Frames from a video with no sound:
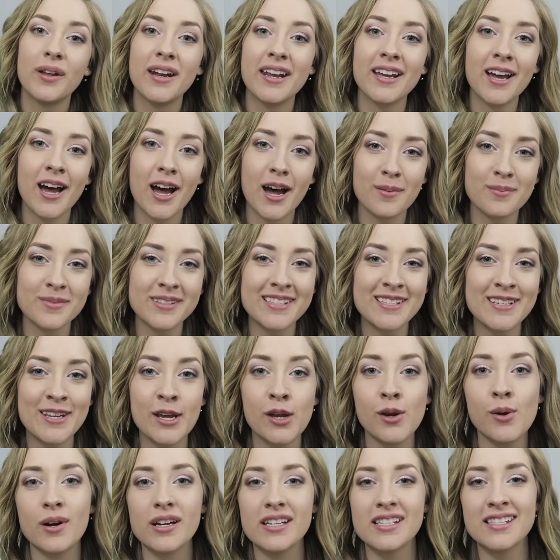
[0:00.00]
When it comes
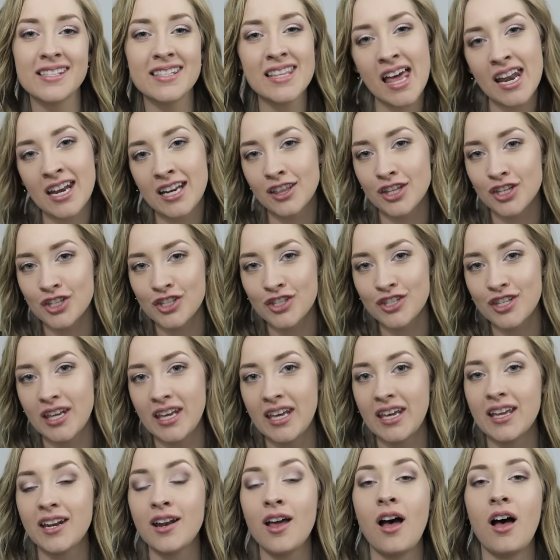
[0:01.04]
to setting the
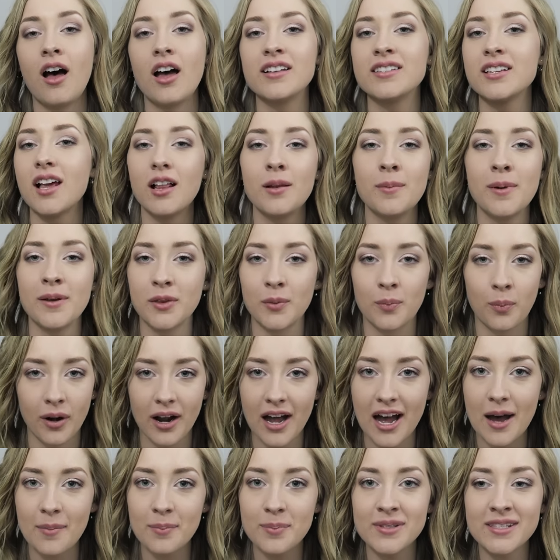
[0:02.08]
scene, it's all about the
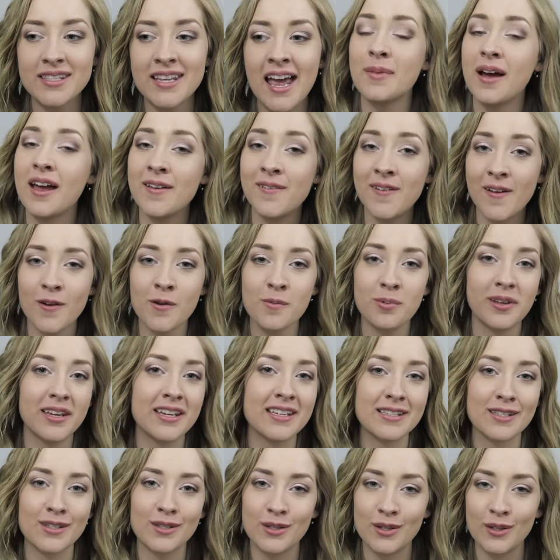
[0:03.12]
props. My favorite
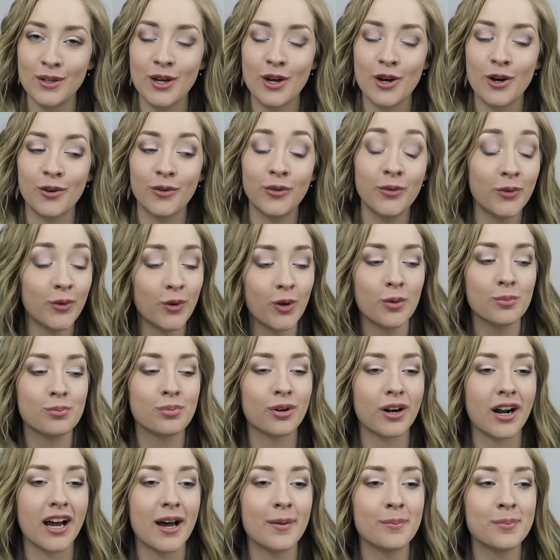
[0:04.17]
place to go for
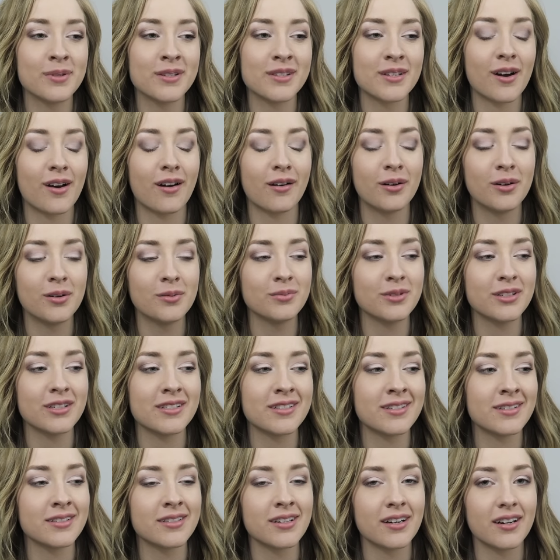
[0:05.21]
props are Home
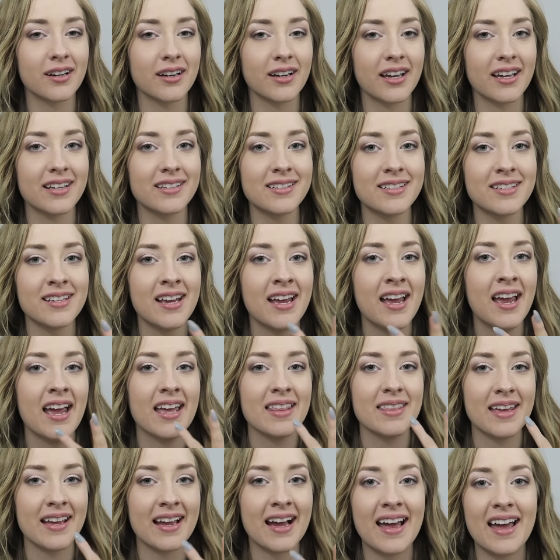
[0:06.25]
Goods and Target.
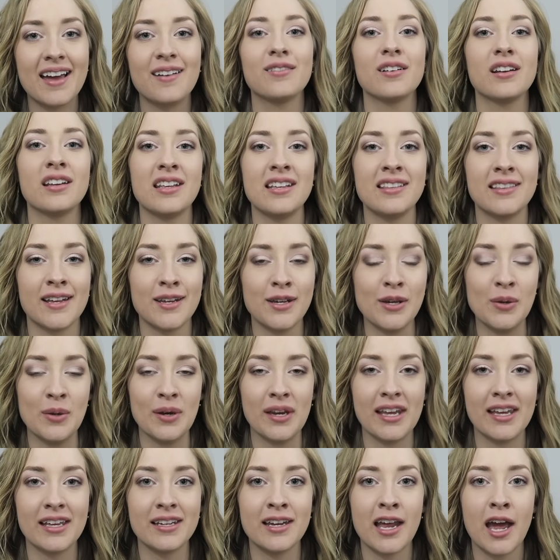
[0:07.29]
They got everything that you
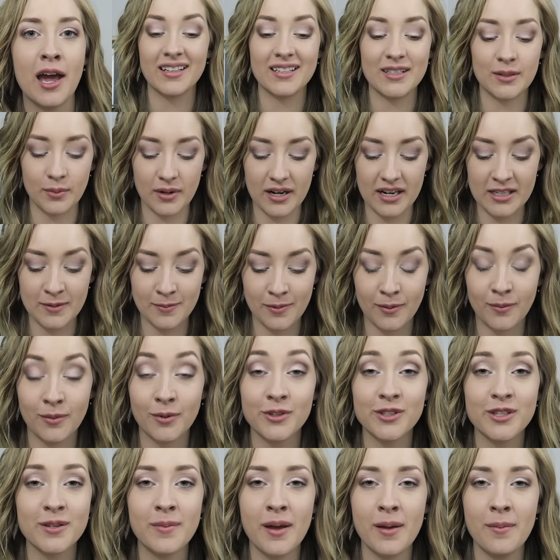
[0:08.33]
need. It's where I spend
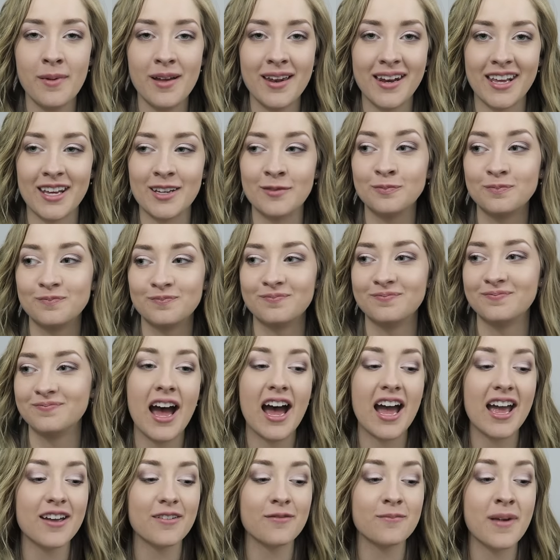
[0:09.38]
most of my money.
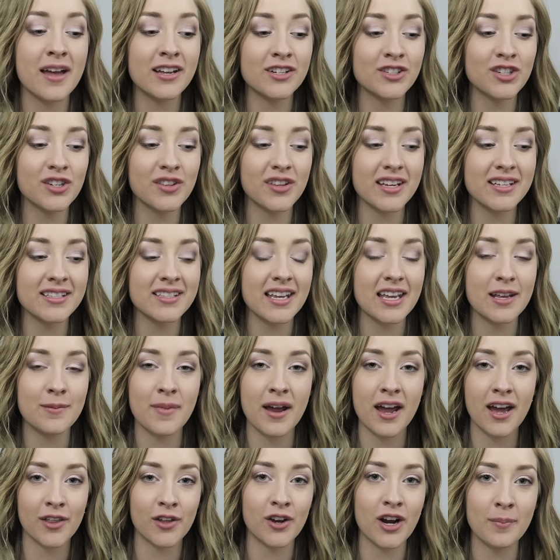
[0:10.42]
I have mentioned this in
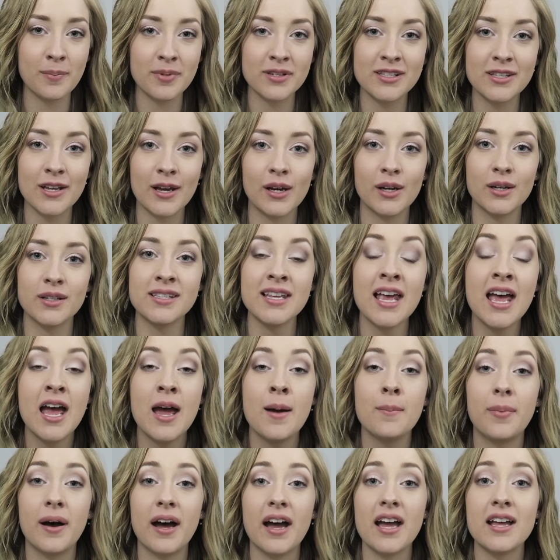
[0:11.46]
my other episodes,
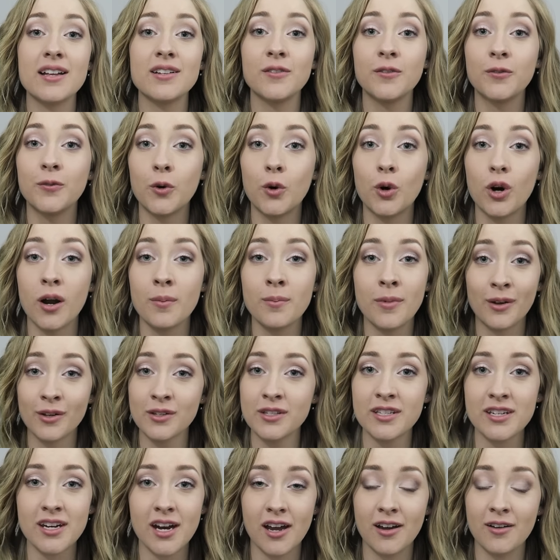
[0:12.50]
but for
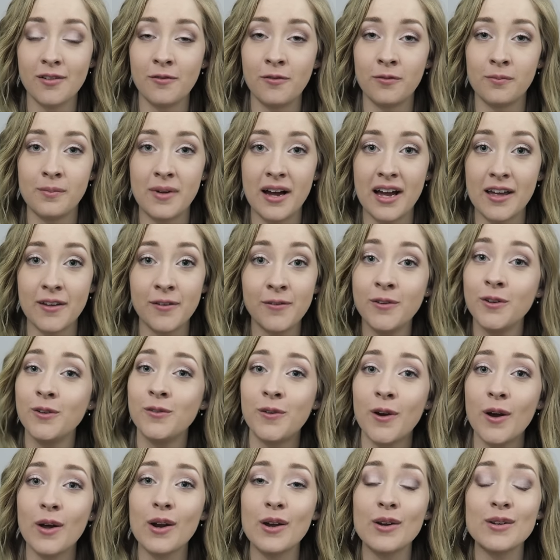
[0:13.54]
most of my food
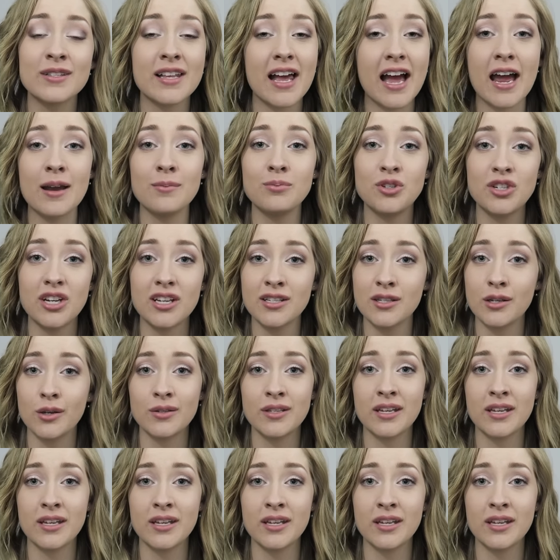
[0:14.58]
photos, I'm just